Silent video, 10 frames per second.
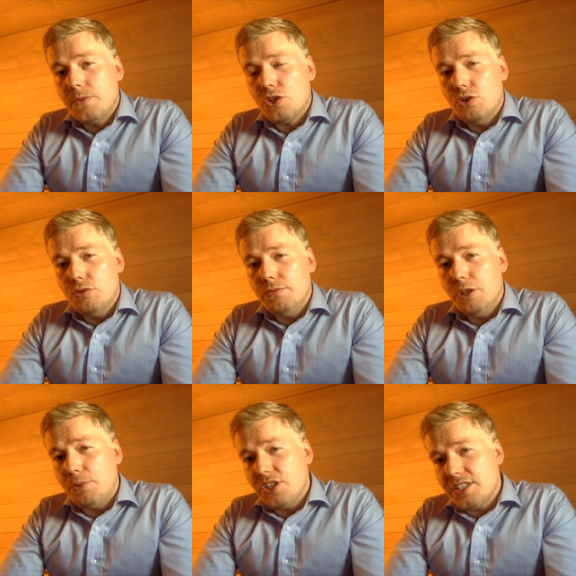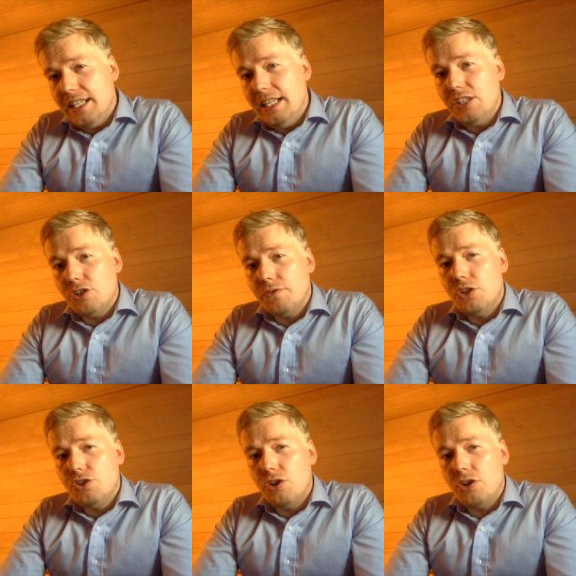So the prestige of
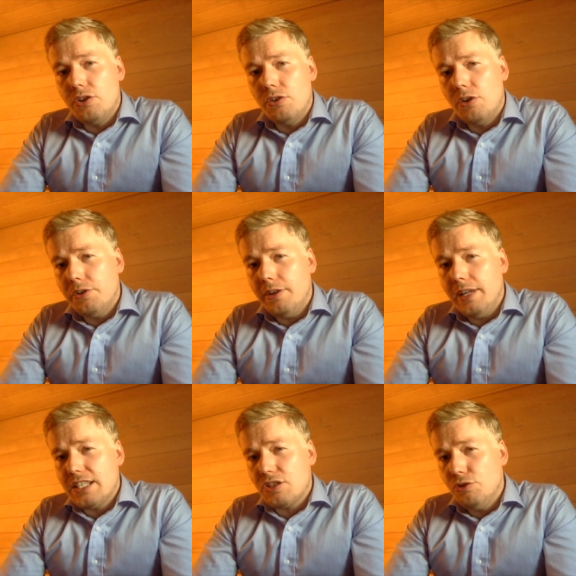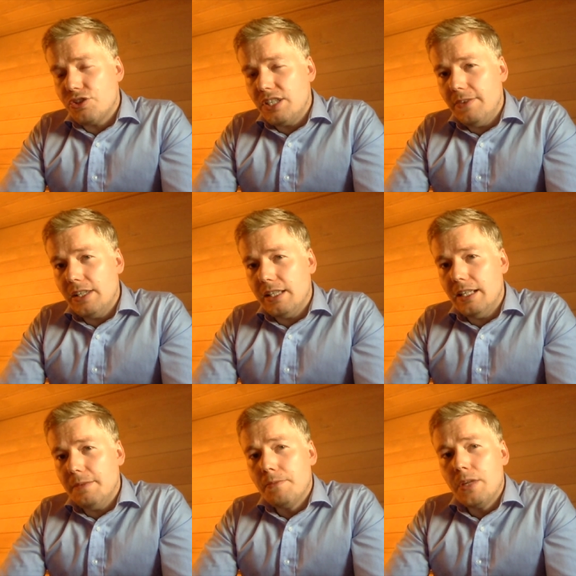the journal or the
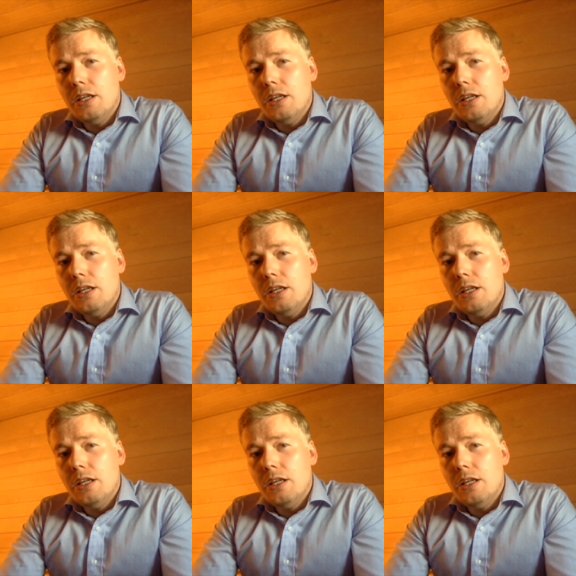exclusivity